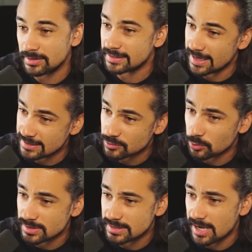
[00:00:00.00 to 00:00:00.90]
the tennis
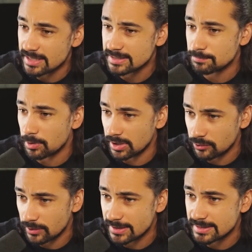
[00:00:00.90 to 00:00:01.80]
court is nice. Putting
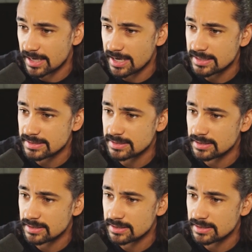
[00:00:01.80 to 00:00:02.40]
green is nice.